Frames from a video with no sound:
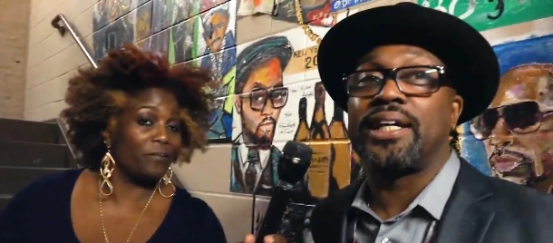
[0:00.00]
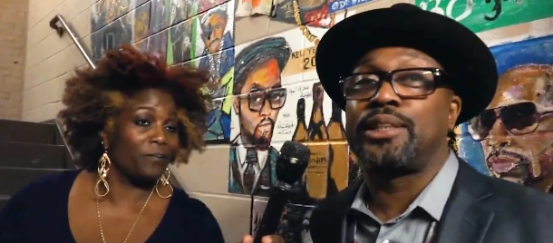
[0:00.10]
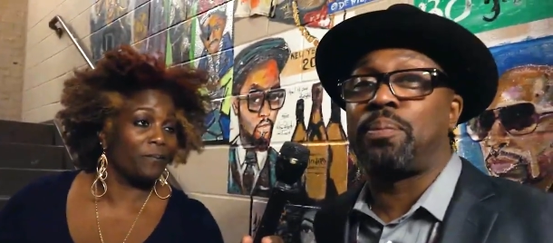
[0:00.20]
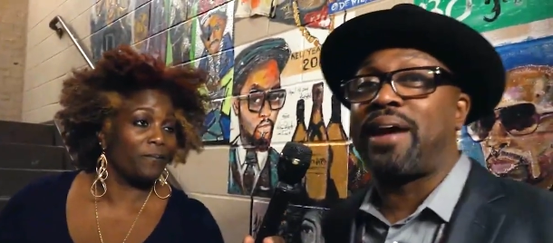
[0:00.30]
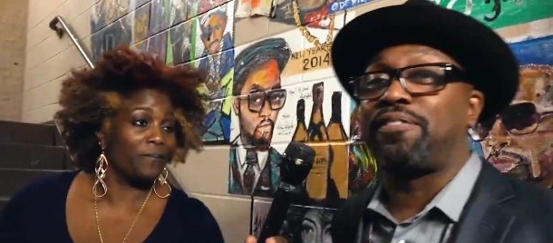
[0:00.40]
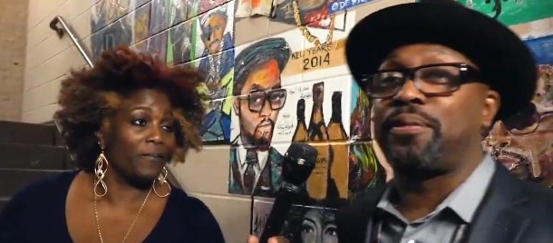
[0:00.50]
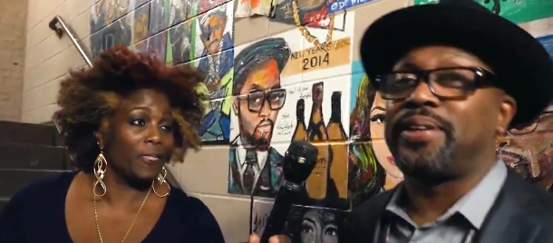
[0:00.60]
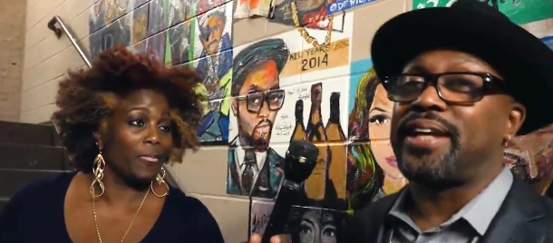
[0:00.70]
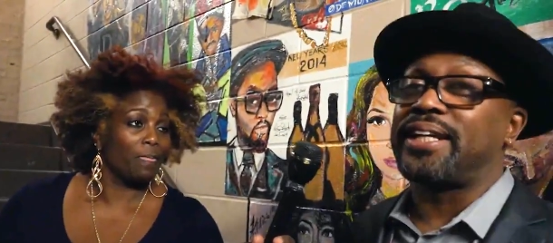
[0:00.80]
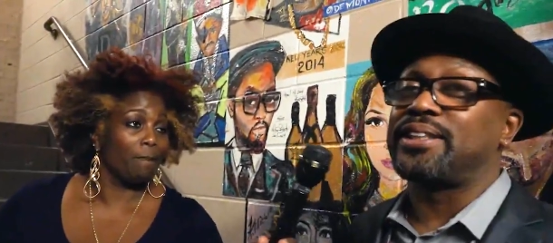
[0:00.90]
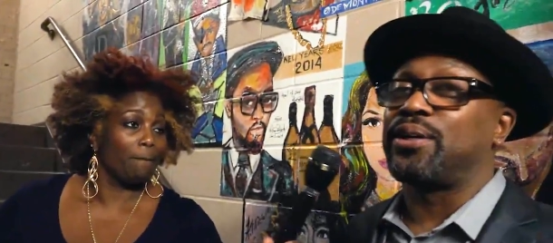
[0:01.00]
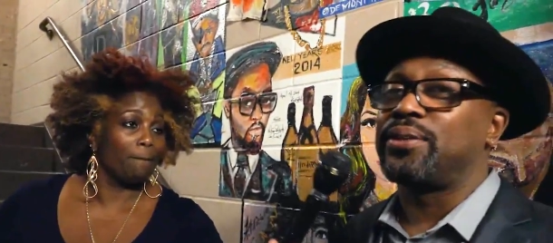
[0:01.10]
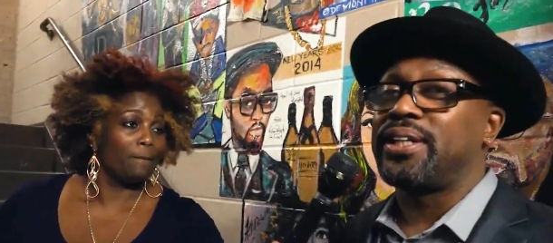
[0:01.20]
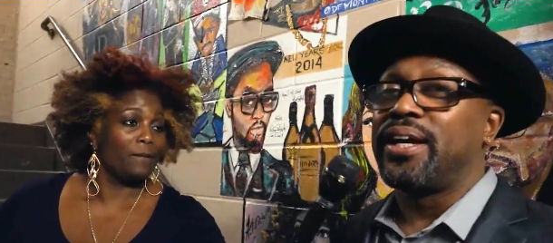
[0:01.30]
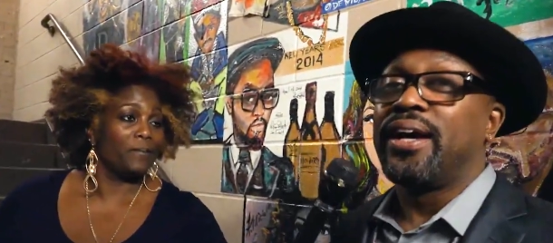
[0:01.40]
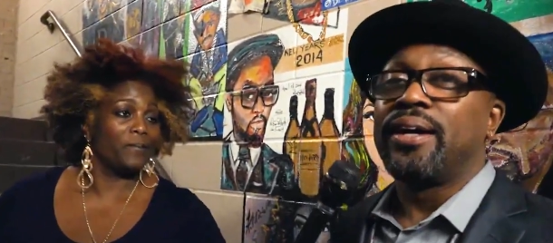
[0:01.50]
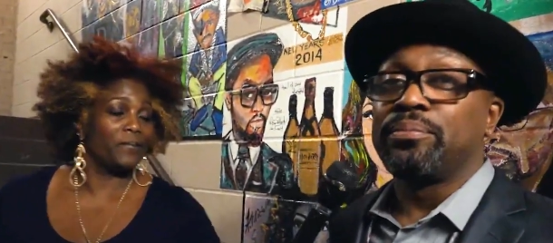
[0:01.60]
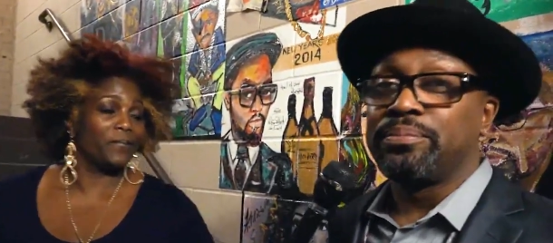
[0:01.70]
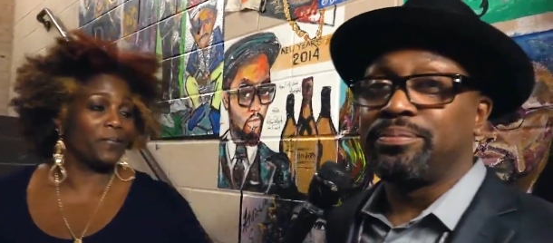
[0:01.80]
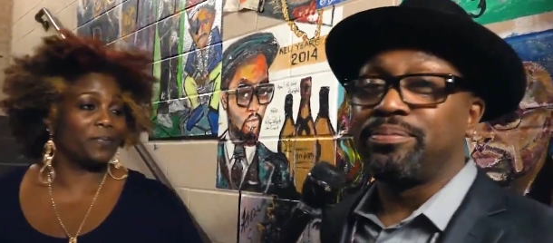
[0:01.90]
Speaker 1: expect from you tonight, Tony?
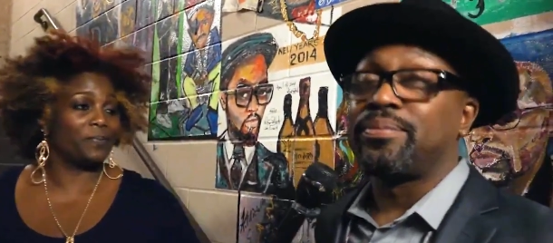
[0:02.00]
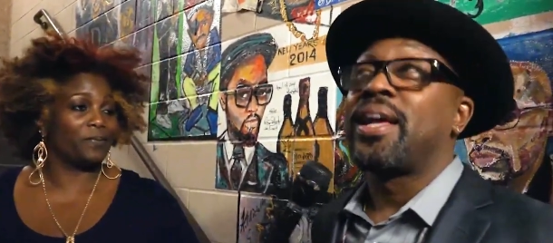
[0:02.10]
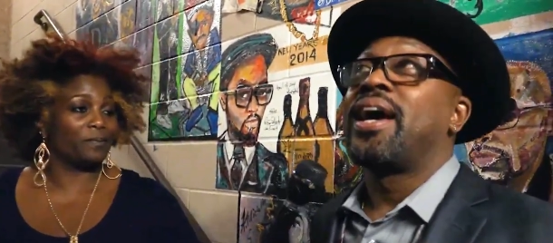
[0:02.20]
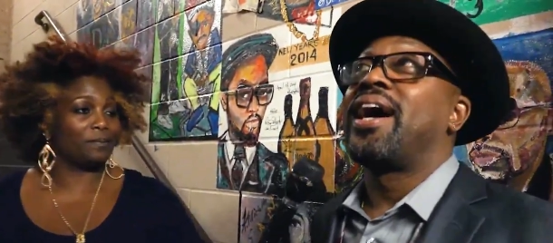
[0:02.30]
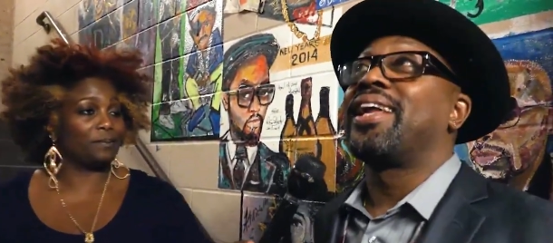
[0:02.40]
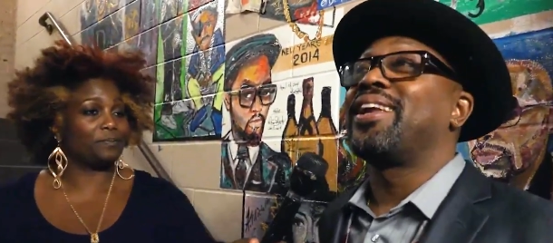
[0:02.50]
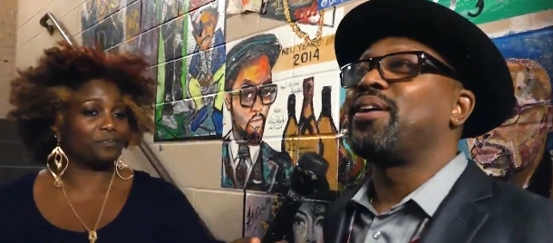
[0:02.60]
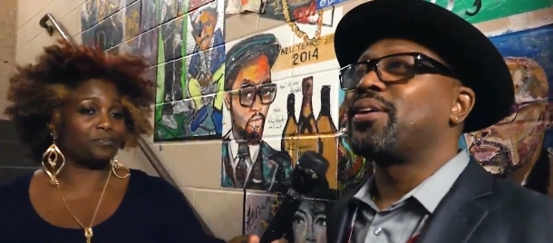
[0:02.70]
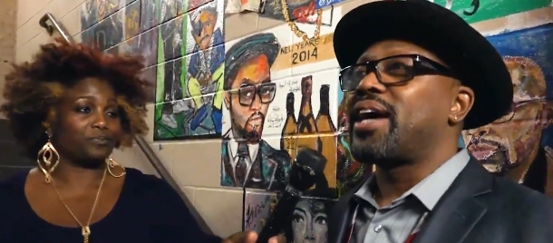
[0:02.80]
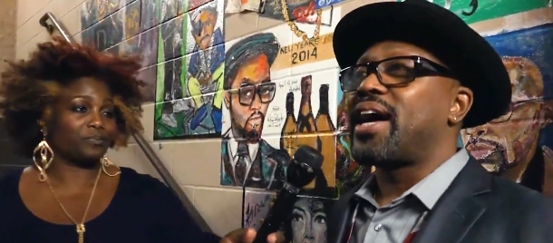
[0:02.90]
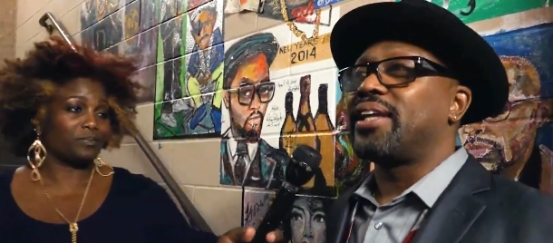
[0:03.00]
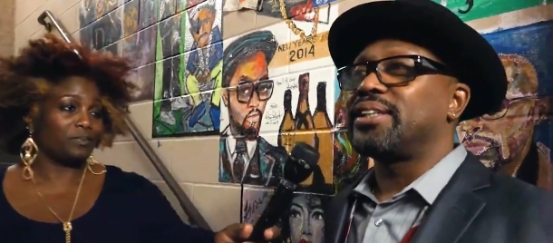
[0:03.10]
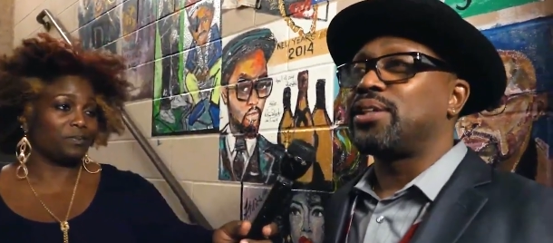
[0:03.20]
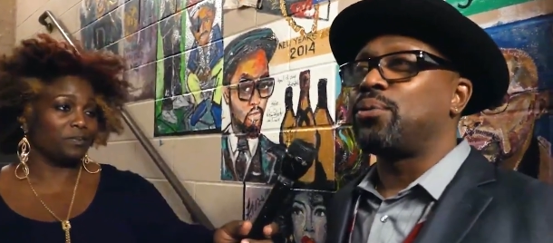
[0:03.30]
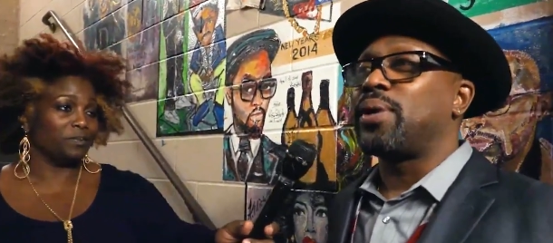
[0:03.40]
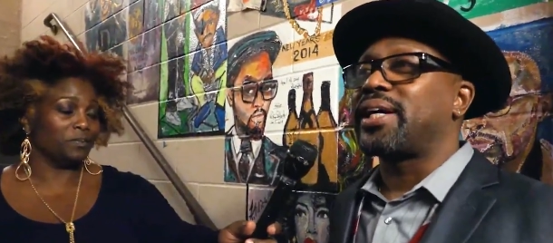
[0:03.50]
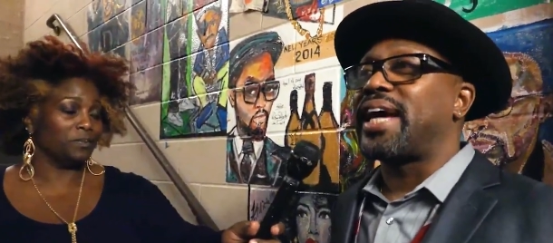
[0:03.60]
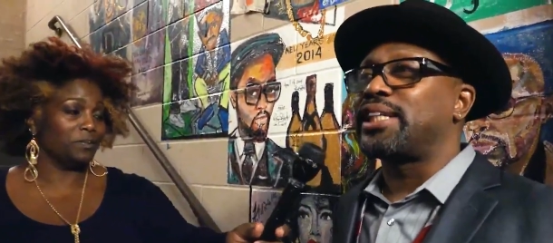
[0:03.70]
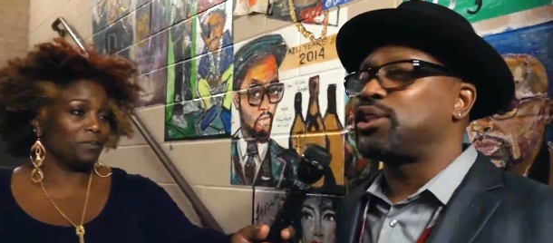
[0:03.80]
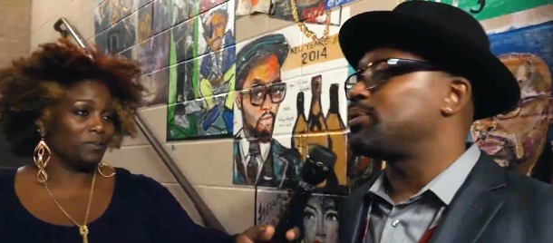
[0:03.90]
Hmm. How long? How, so what
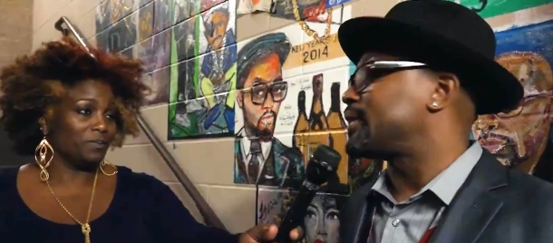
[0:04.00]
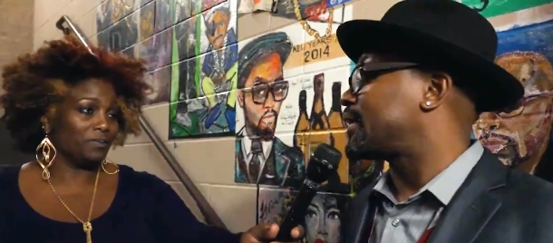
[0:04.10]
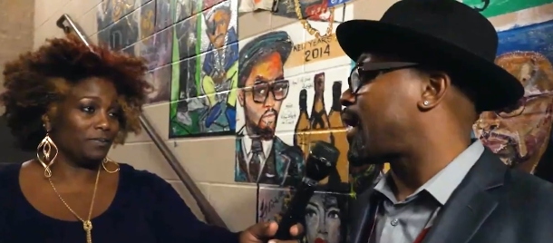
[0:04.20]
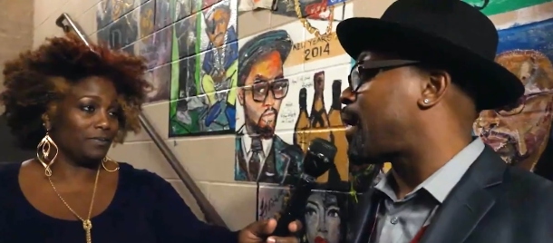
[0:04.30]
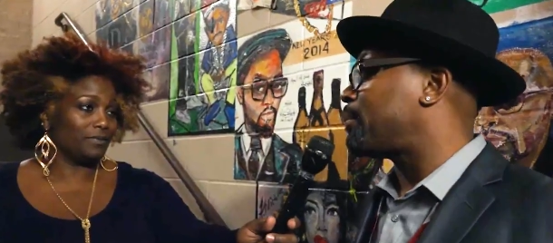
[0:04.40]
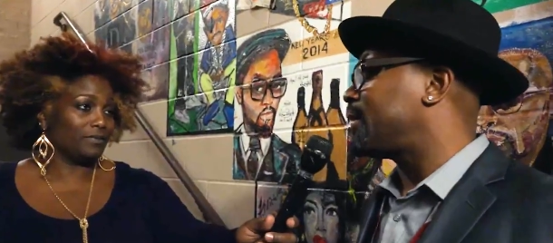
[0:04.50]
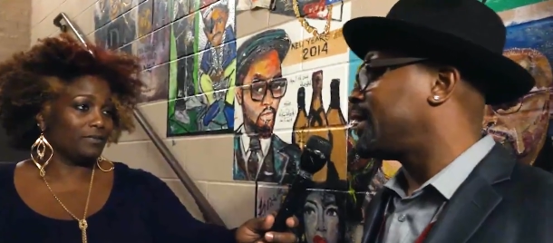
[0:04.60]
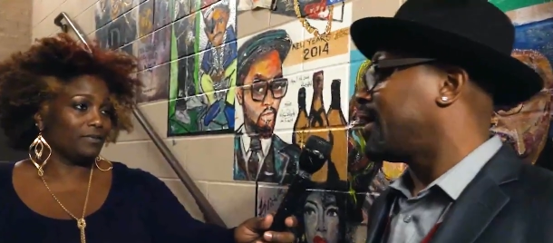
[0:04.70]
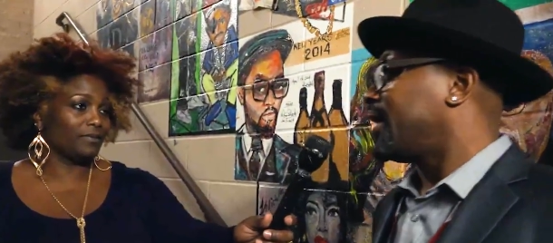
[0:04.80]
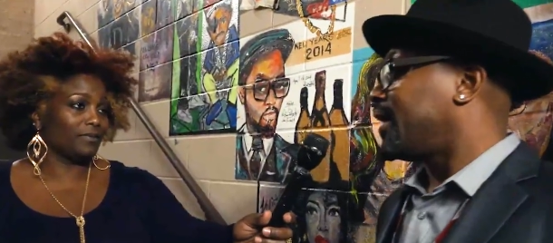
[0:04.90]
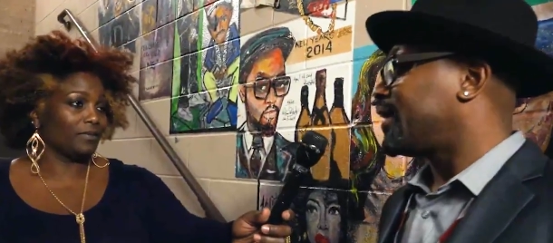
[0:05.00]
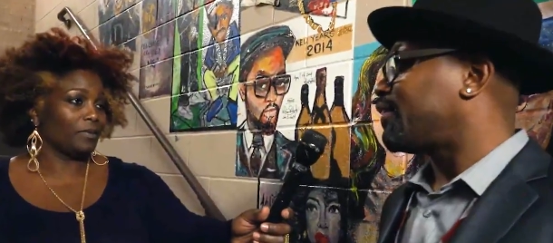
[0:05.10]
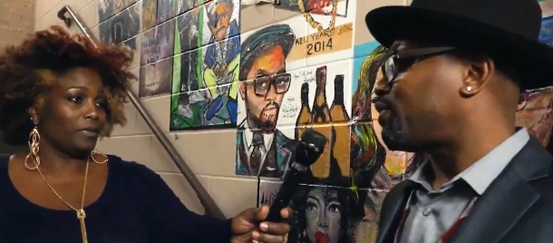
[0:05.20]
got you into comedy in the